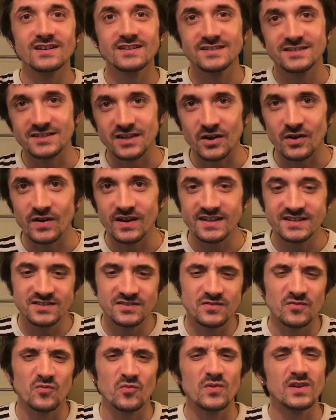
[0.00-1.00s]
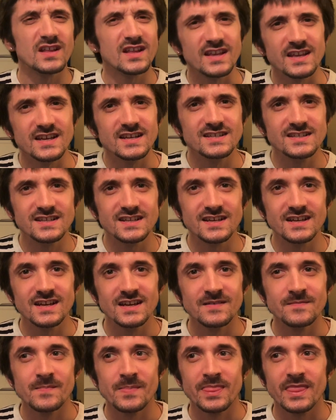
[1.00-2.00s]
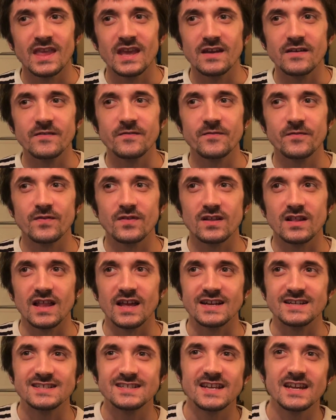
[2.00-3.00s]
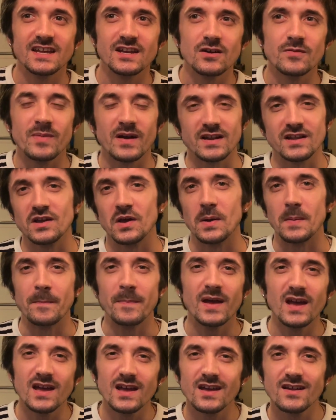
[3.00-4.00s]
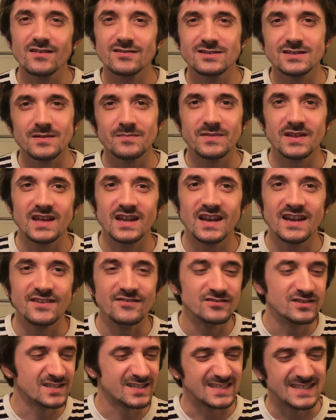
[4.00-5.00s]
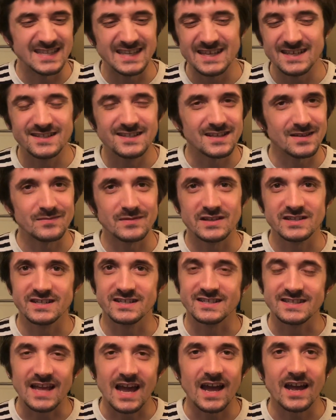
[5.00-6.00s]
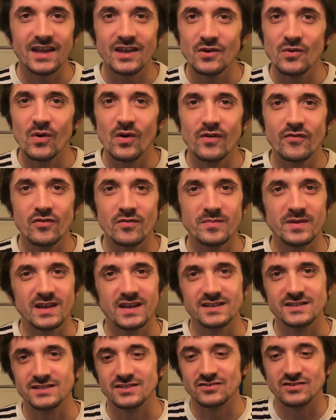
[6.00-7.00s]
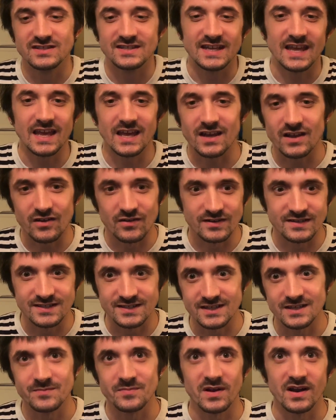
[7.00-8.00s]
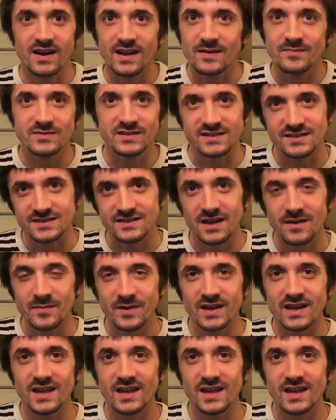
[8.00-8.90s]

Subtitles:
So it's really easy if say you're about to go to bed or something and you just need something to just tie you over because you just can't go to sleep on an empty stomach.